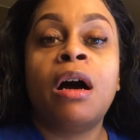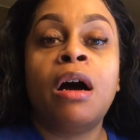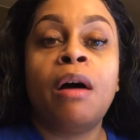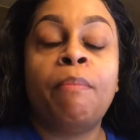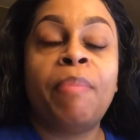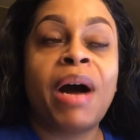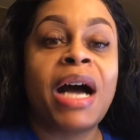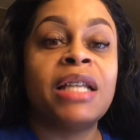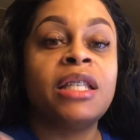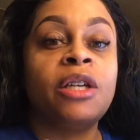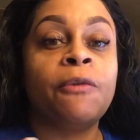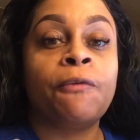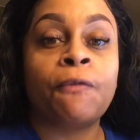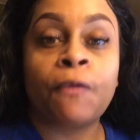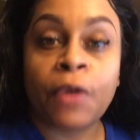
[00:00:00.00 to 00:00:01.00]
positive
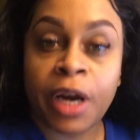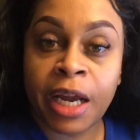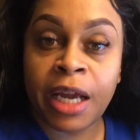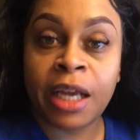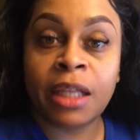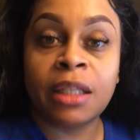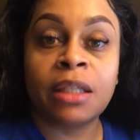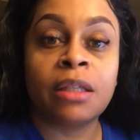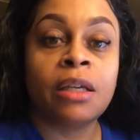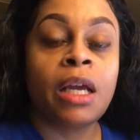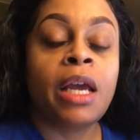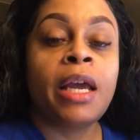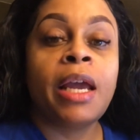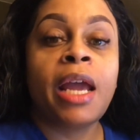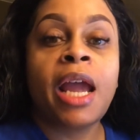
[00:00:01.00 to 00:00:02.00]
friends,
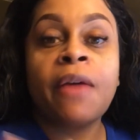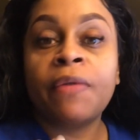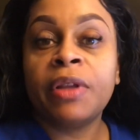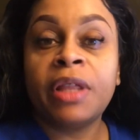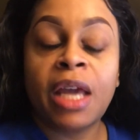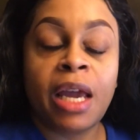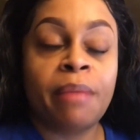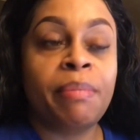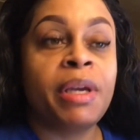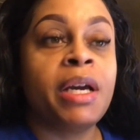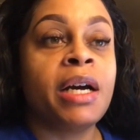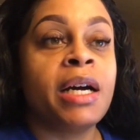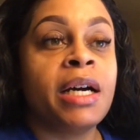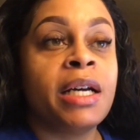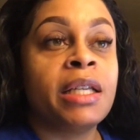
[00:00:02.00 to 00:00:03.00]
everything.
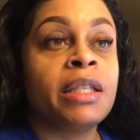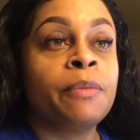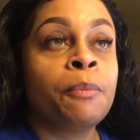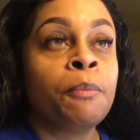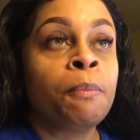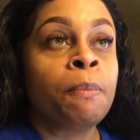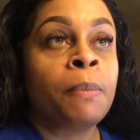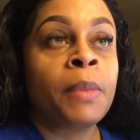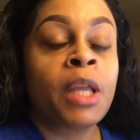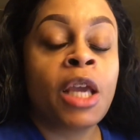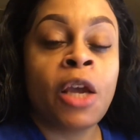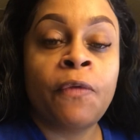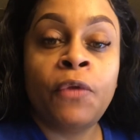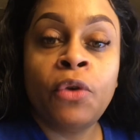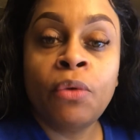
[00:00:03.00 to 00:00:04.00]
Because
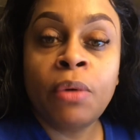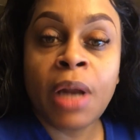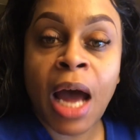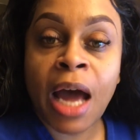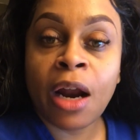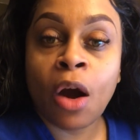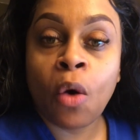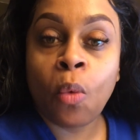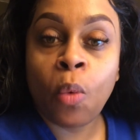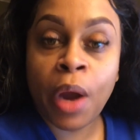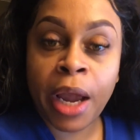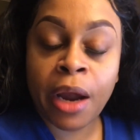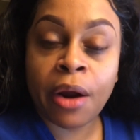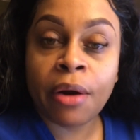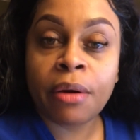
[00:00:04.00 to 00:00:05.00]
if you're not
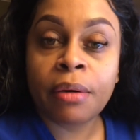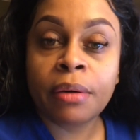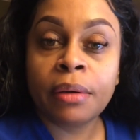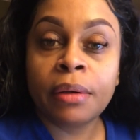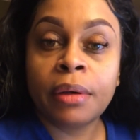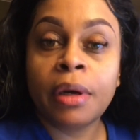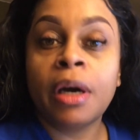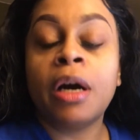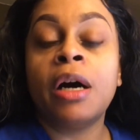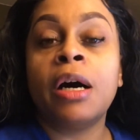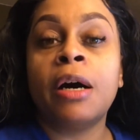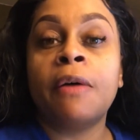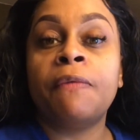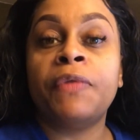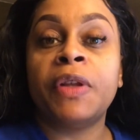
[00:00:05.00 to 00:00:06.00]
aware
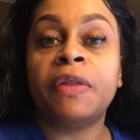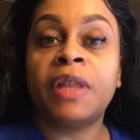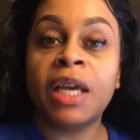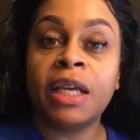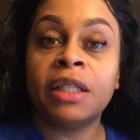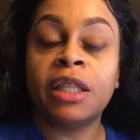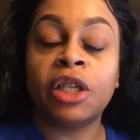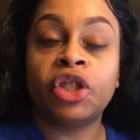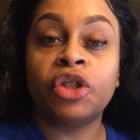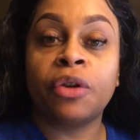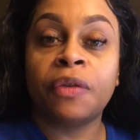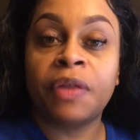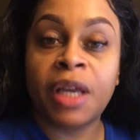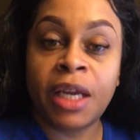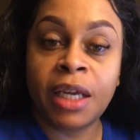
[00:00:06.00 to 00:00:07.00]
of the things that you're
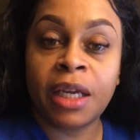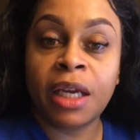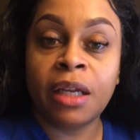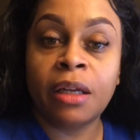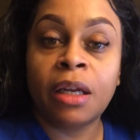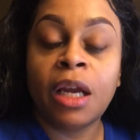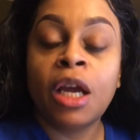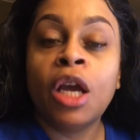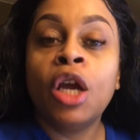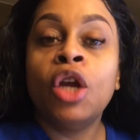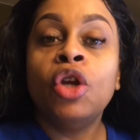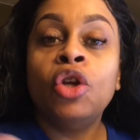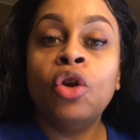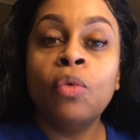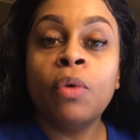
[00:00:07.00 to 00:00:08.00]
thinking,
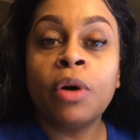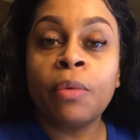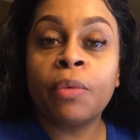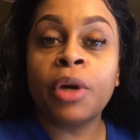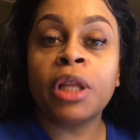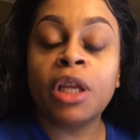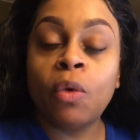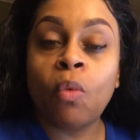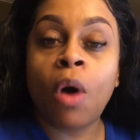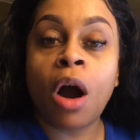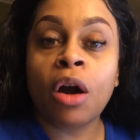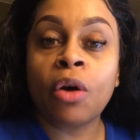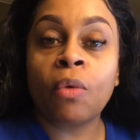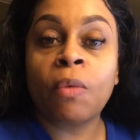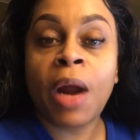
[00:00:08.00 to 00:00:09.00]
you will really
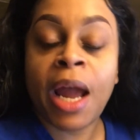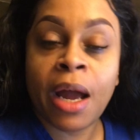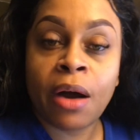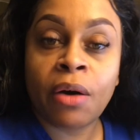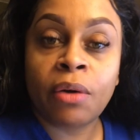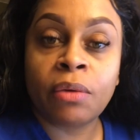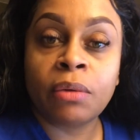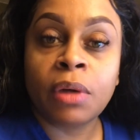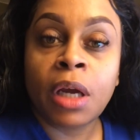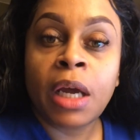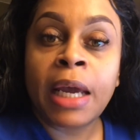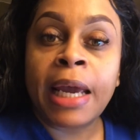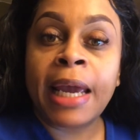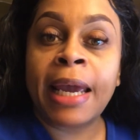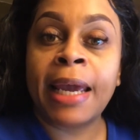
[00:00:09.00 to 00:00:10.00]
walk around
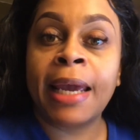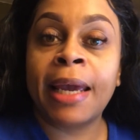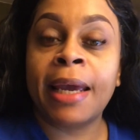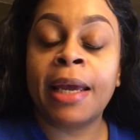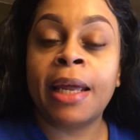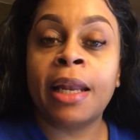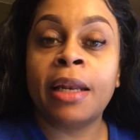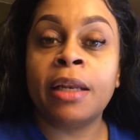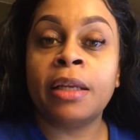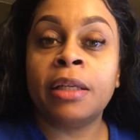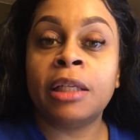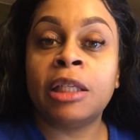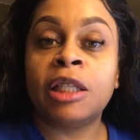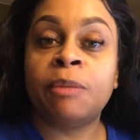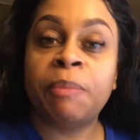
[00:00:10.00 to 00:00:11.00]
and
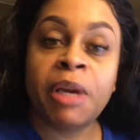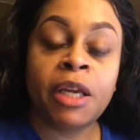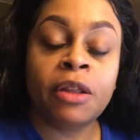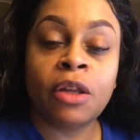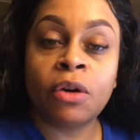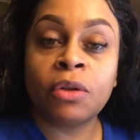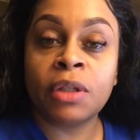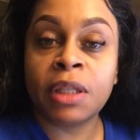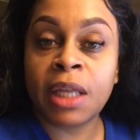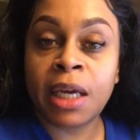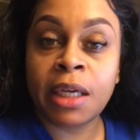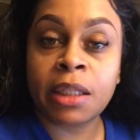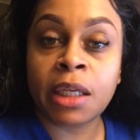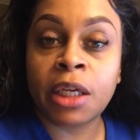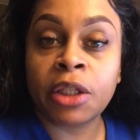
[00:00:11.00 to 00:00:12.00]
speak those
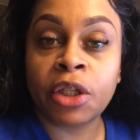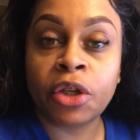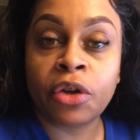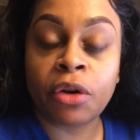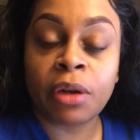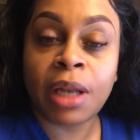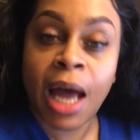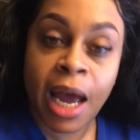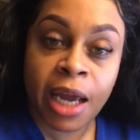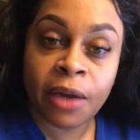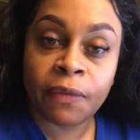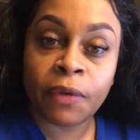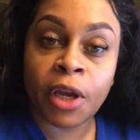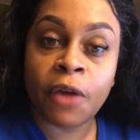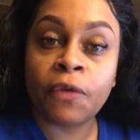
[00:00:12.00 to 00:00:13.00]
things into your life
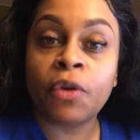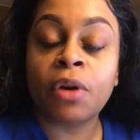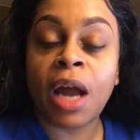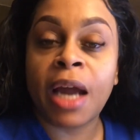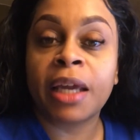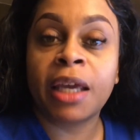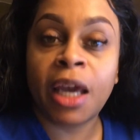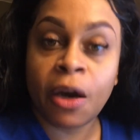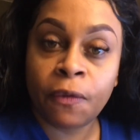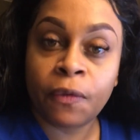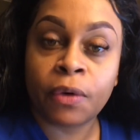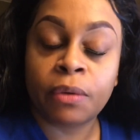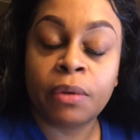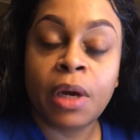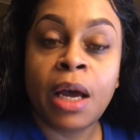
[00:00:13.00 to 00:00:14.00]
if you're not
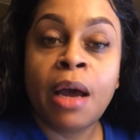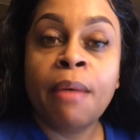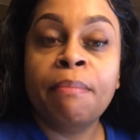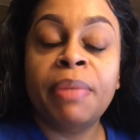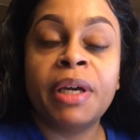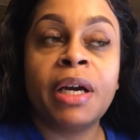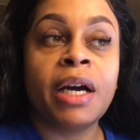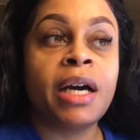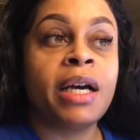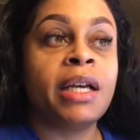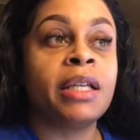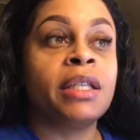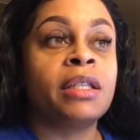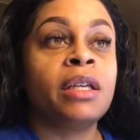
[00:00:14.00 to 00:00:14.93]
careful, because